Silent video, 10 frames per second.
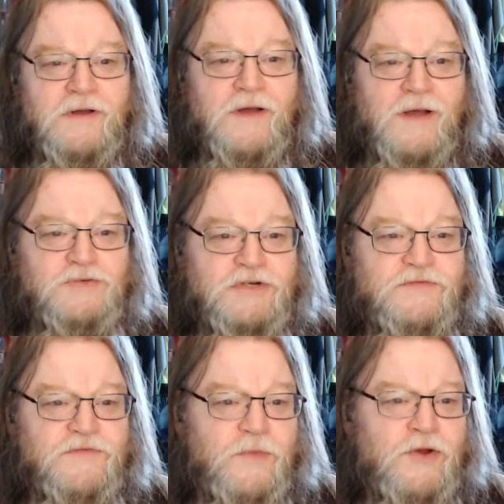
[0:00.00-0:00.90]
I'm
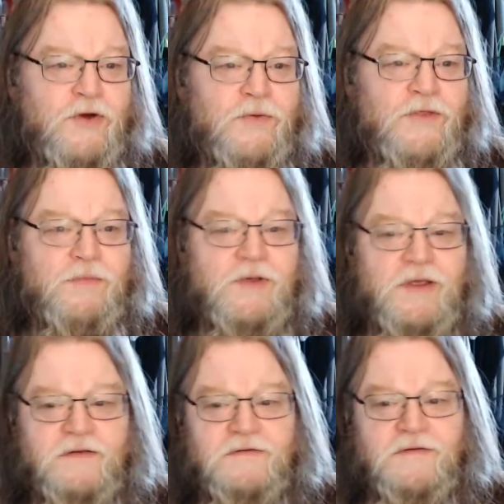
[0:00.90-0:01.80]
just familiar with it
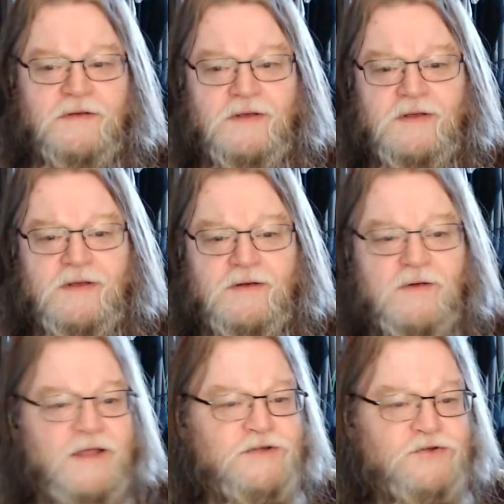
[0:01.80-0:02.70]
because,
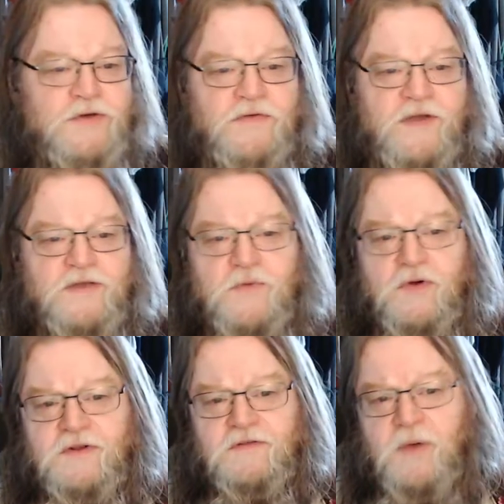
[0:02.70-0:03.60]
well, I joined
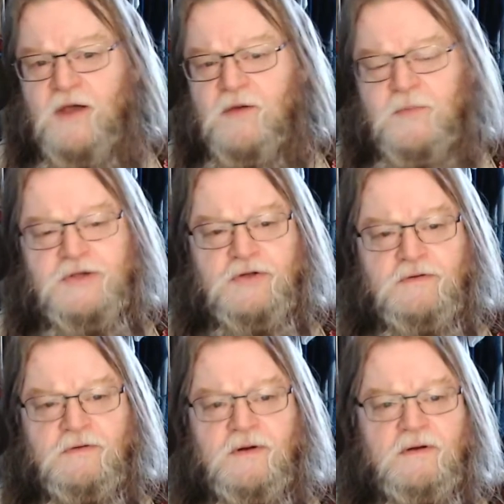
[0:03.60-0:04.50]
Facebook to spy on my
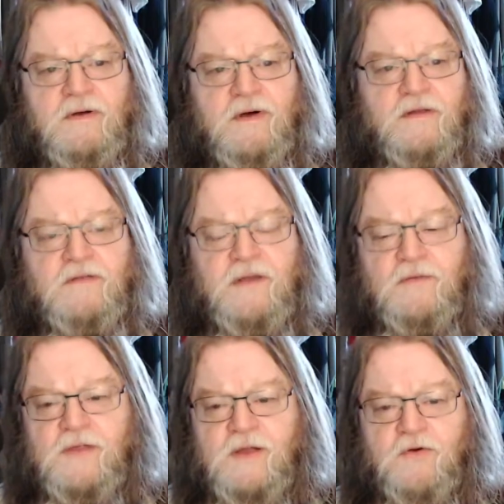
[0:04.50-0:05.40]
children, honestly,
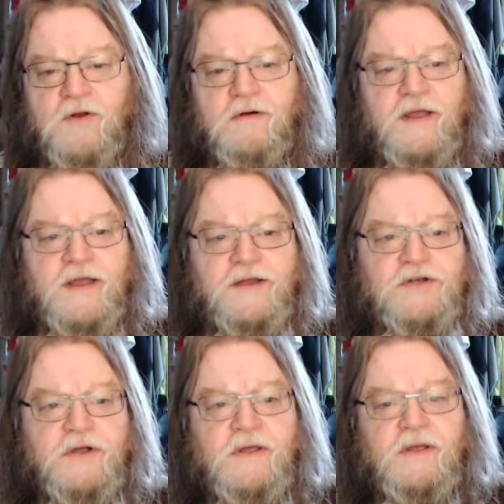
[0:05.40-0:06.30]
when they were underage.
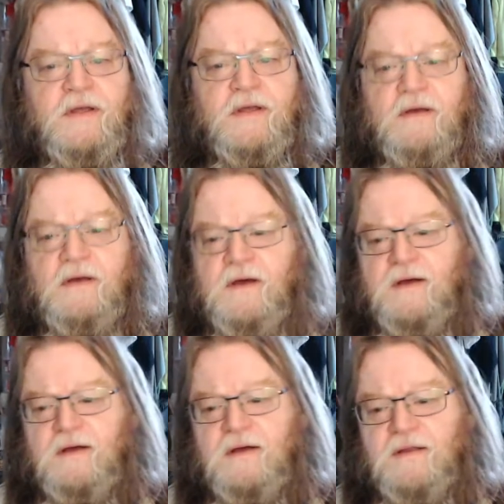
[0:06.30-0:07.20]

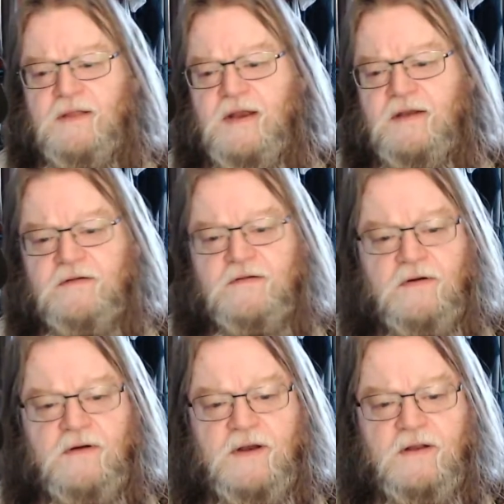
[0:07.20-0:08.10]
And then it just
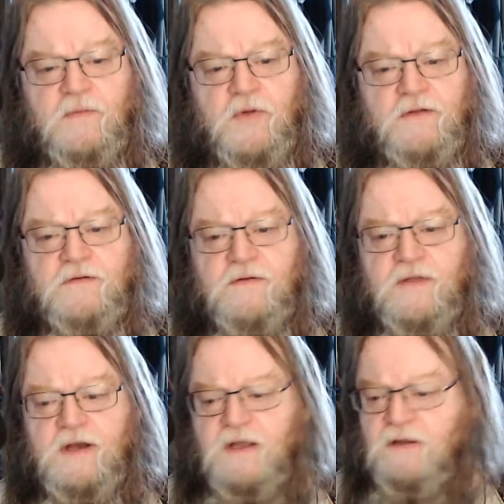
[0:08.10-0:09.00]
turned into the monster
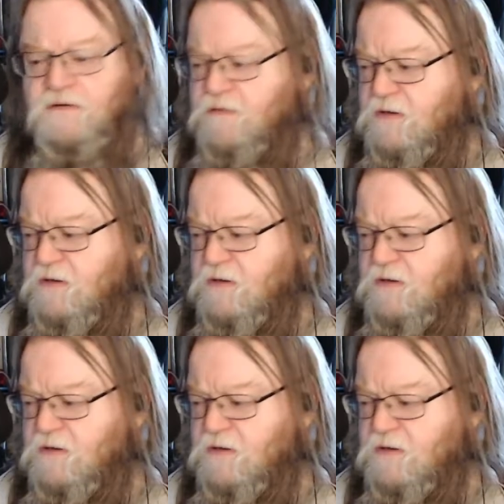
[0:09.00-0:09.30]
that it is.